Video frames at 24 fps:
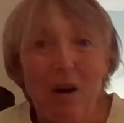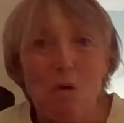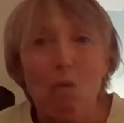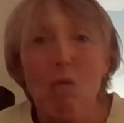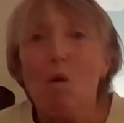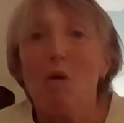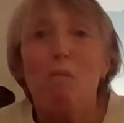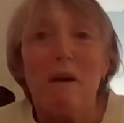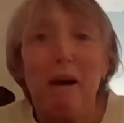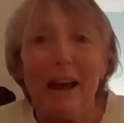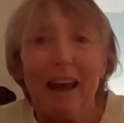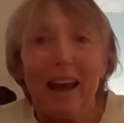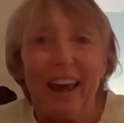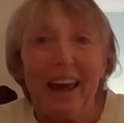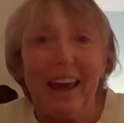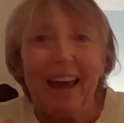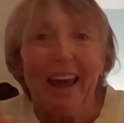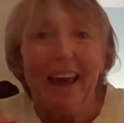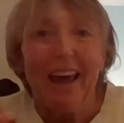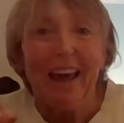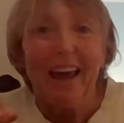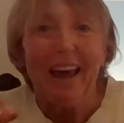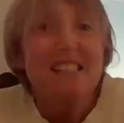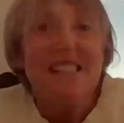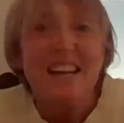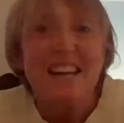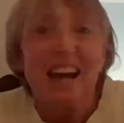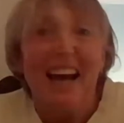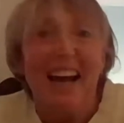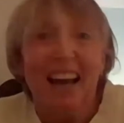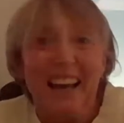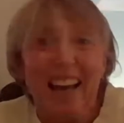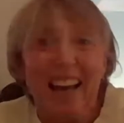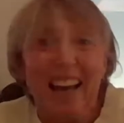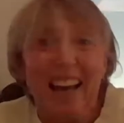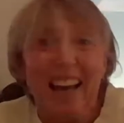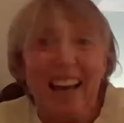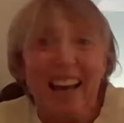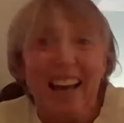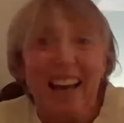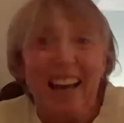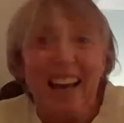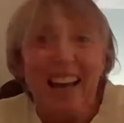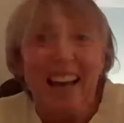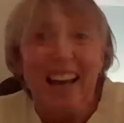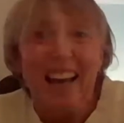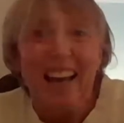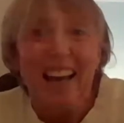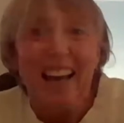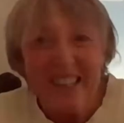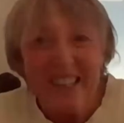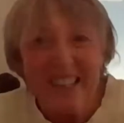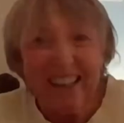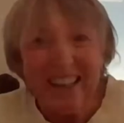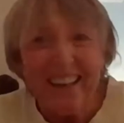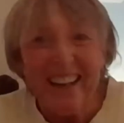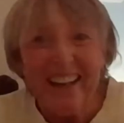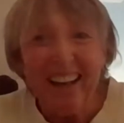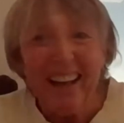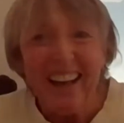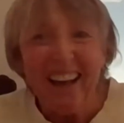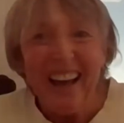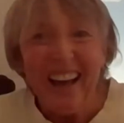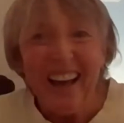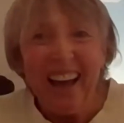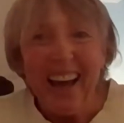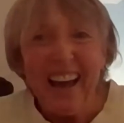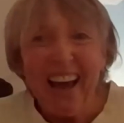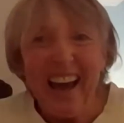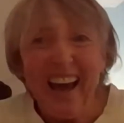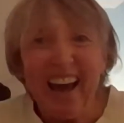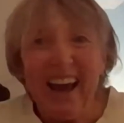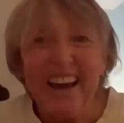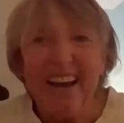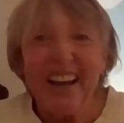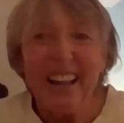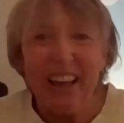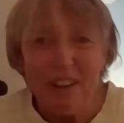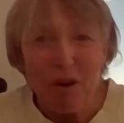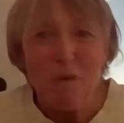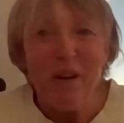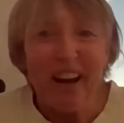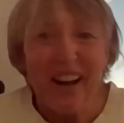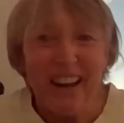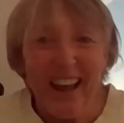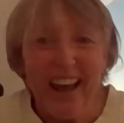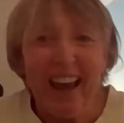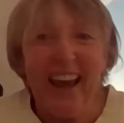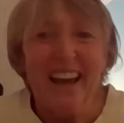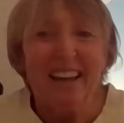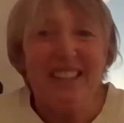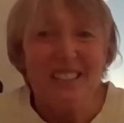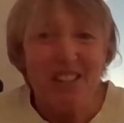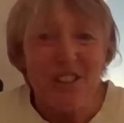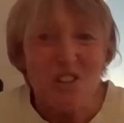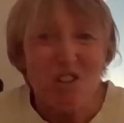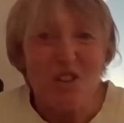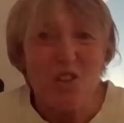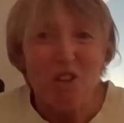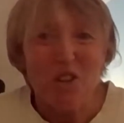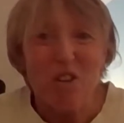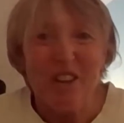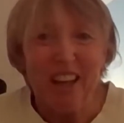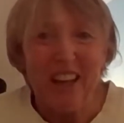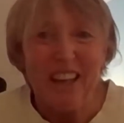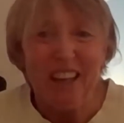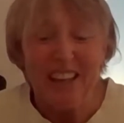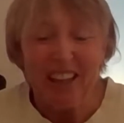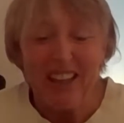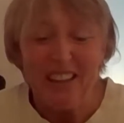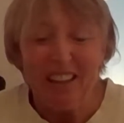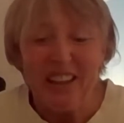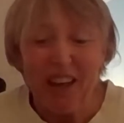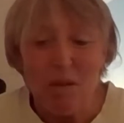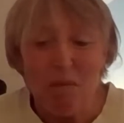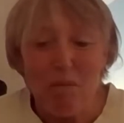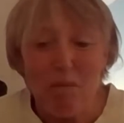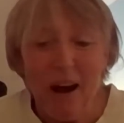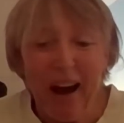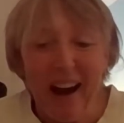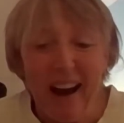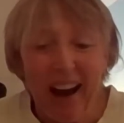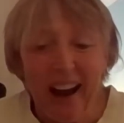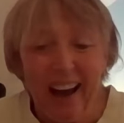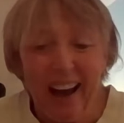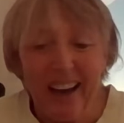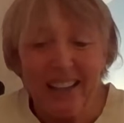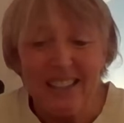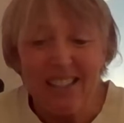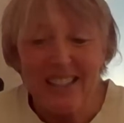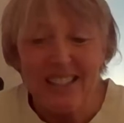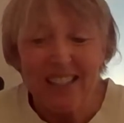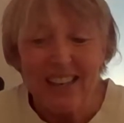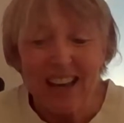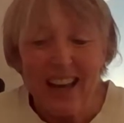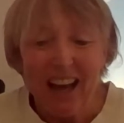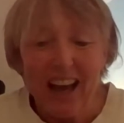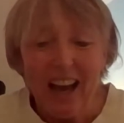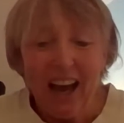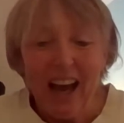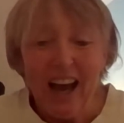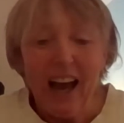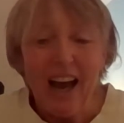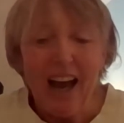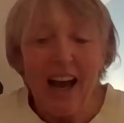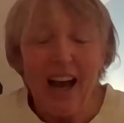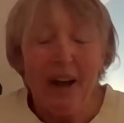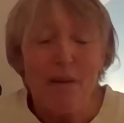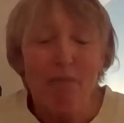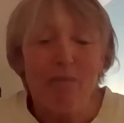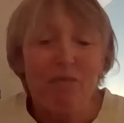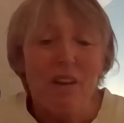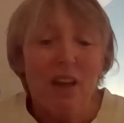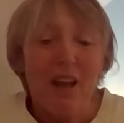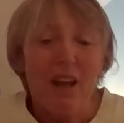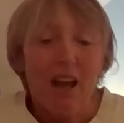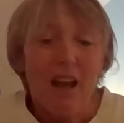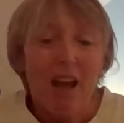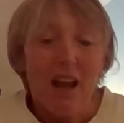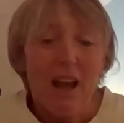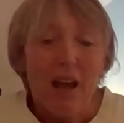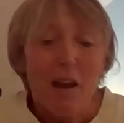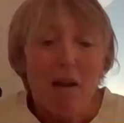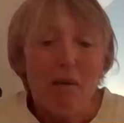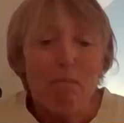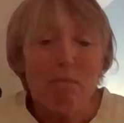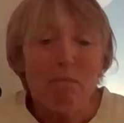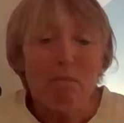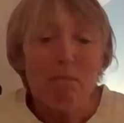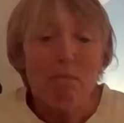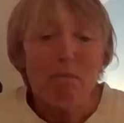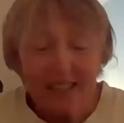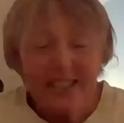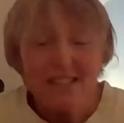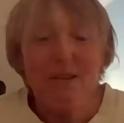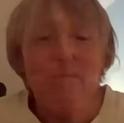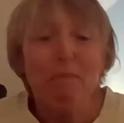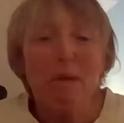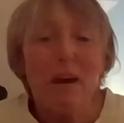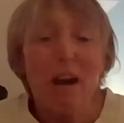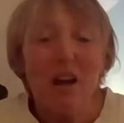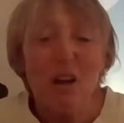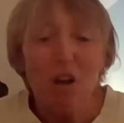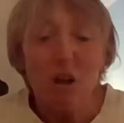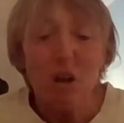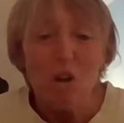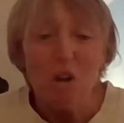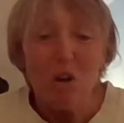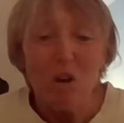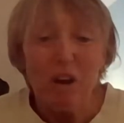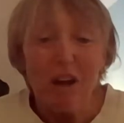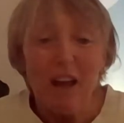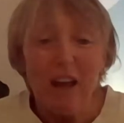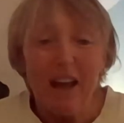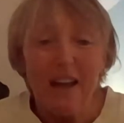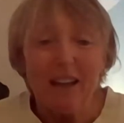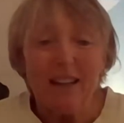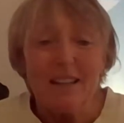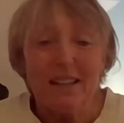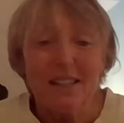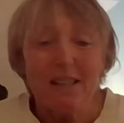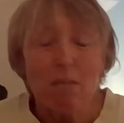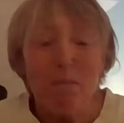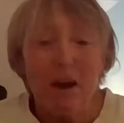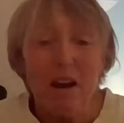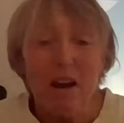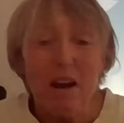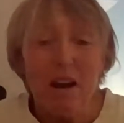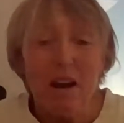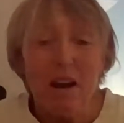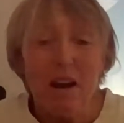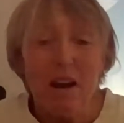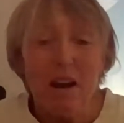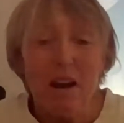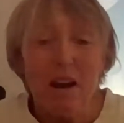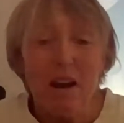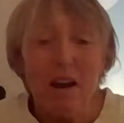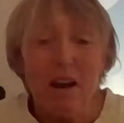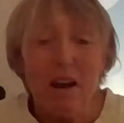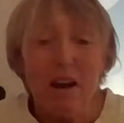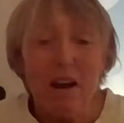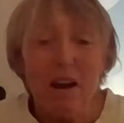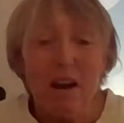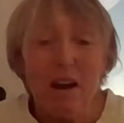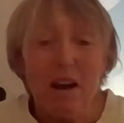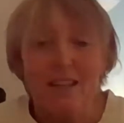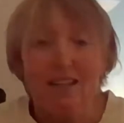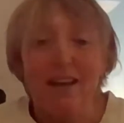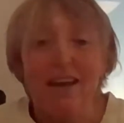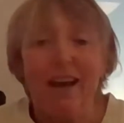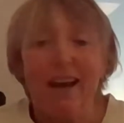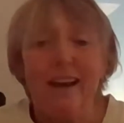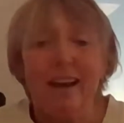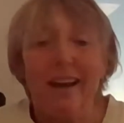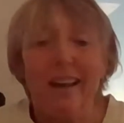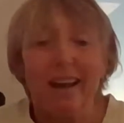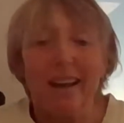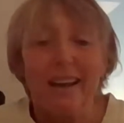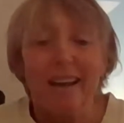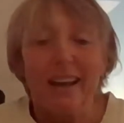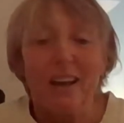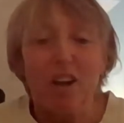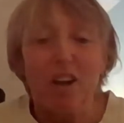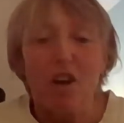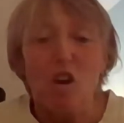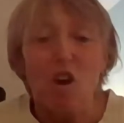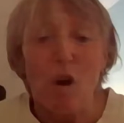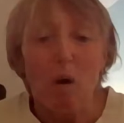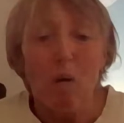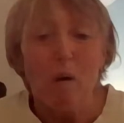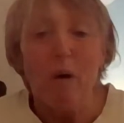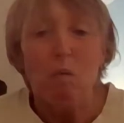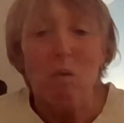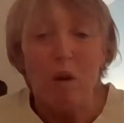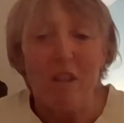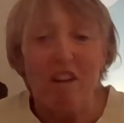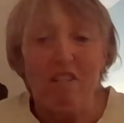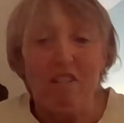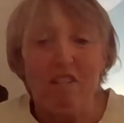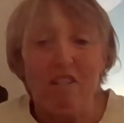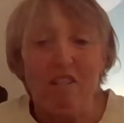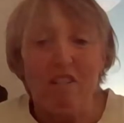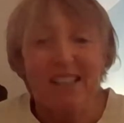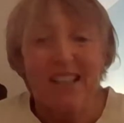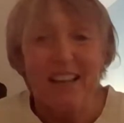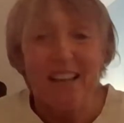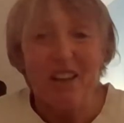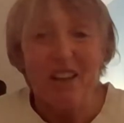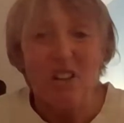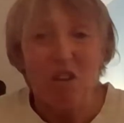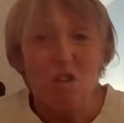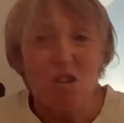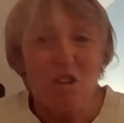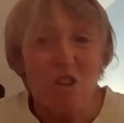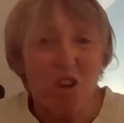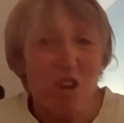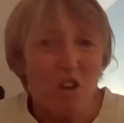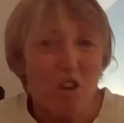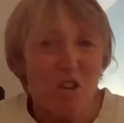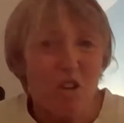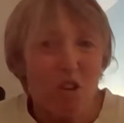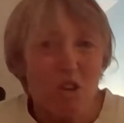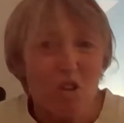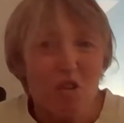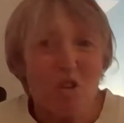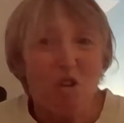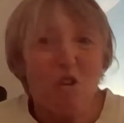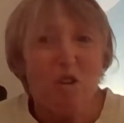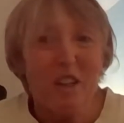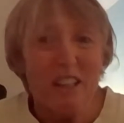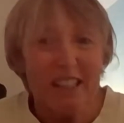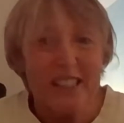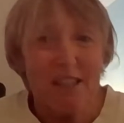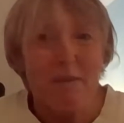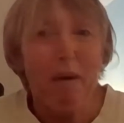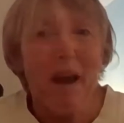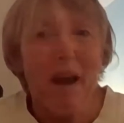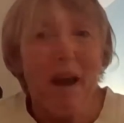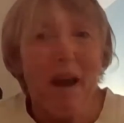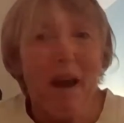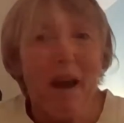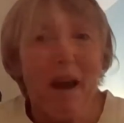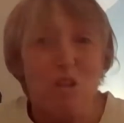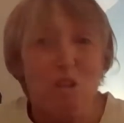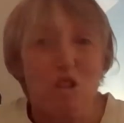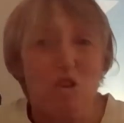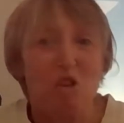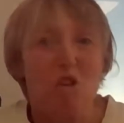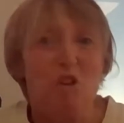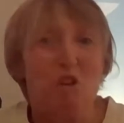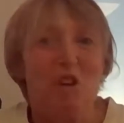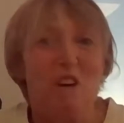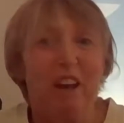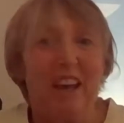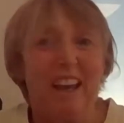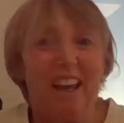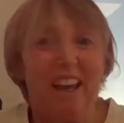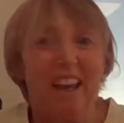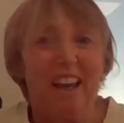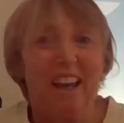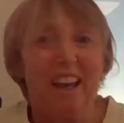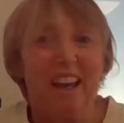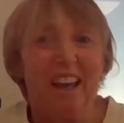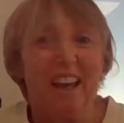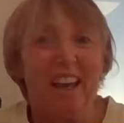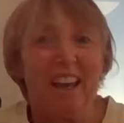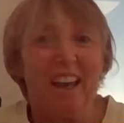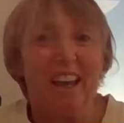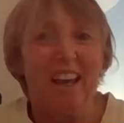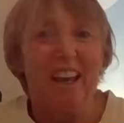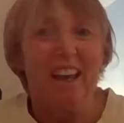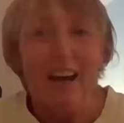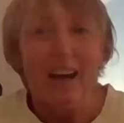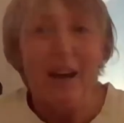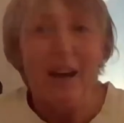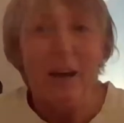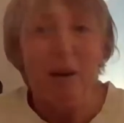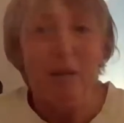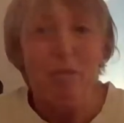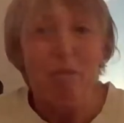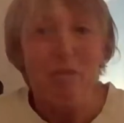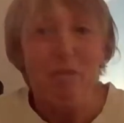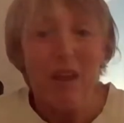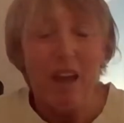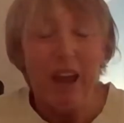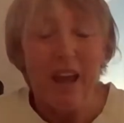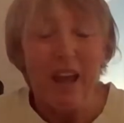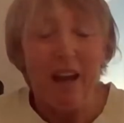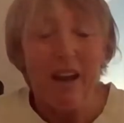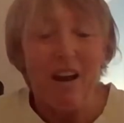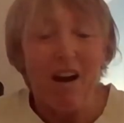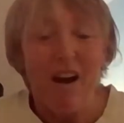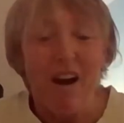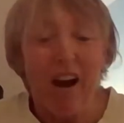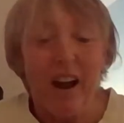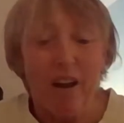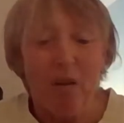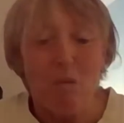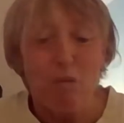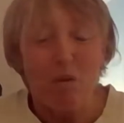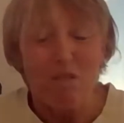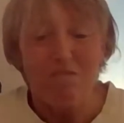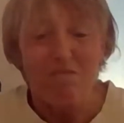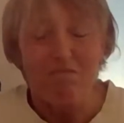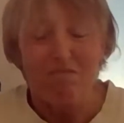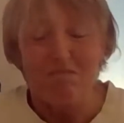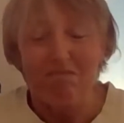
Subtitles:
will one day equal a lot, and everyone had to do their part. But it is about investigating and knowing what there is, and you do need some help on the journey, and I would